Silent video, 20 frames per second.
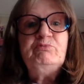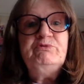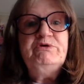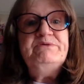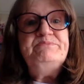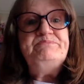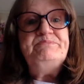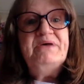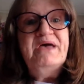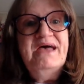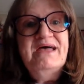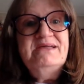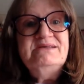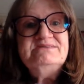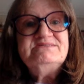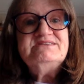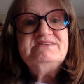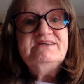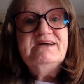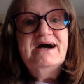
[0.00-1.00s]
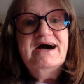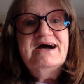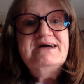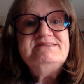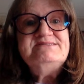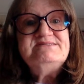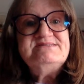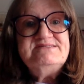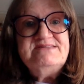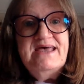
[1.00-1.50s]
"Repent,
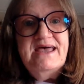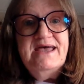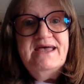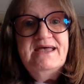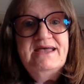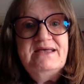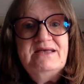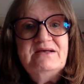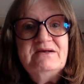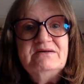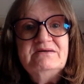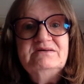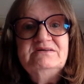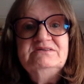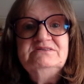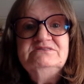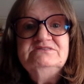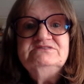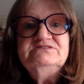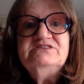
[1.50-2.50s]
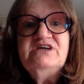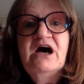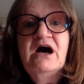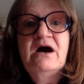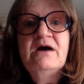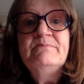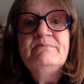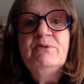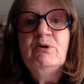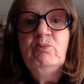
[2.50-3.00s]
I say,
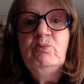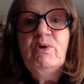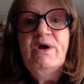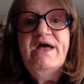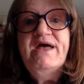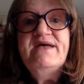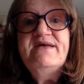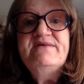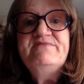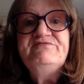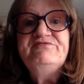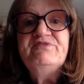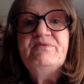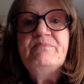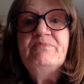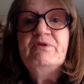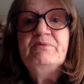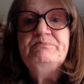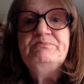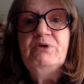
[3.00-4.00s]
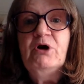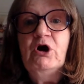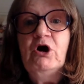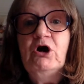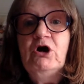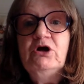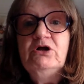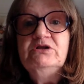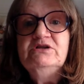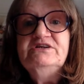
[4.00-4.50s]
Come away from the
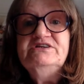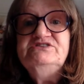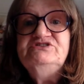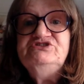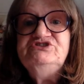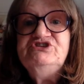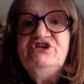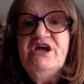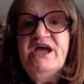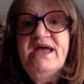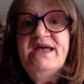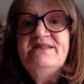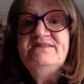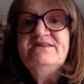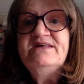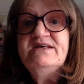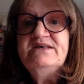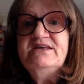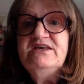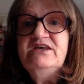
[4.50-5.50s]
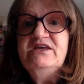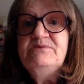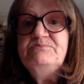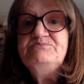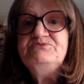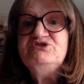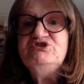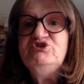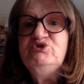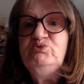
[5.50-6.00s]
ball and chain that
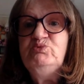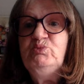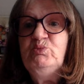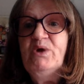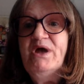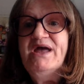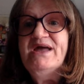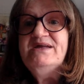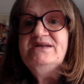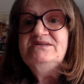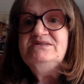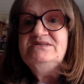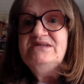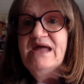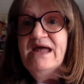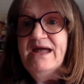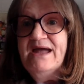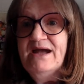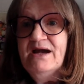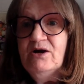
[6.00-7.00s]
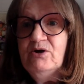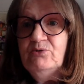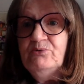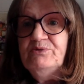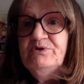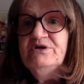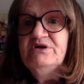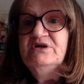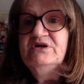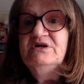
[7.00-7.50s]
keeps you weighed
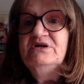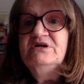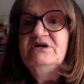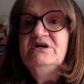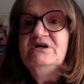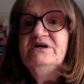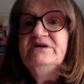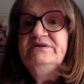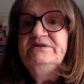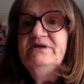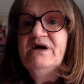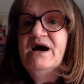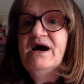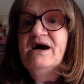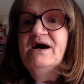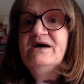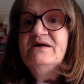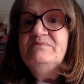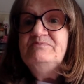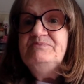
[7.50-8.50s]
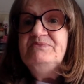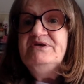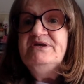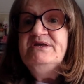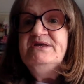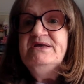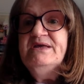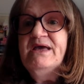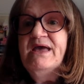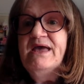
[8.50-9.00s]
down not
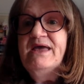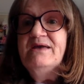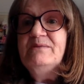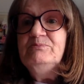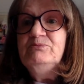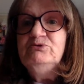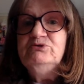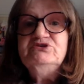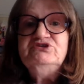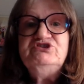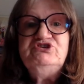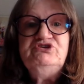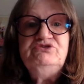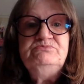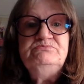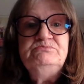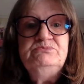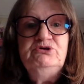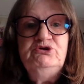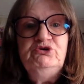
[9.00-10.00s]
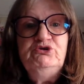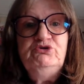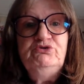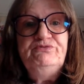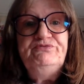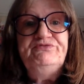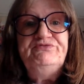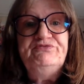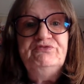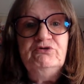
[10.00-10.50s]
being able to
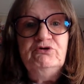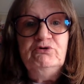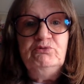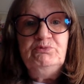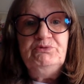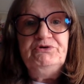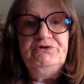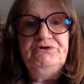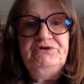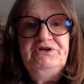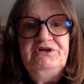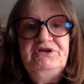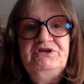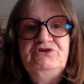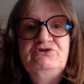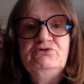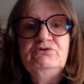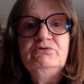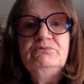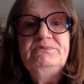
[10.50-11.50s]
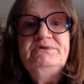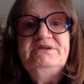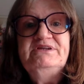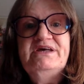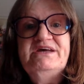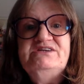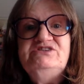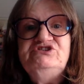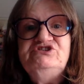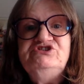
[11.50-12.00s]
move forward in your
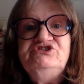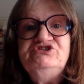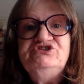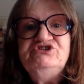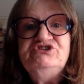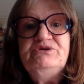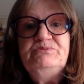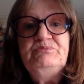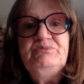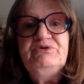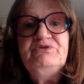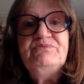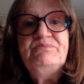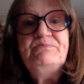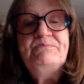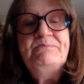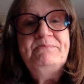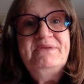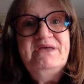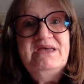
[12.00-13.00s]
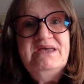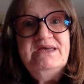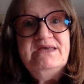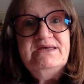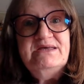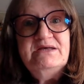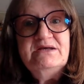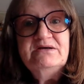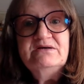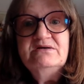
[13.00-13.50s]
relationship with
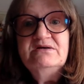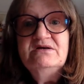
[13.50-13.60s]
me.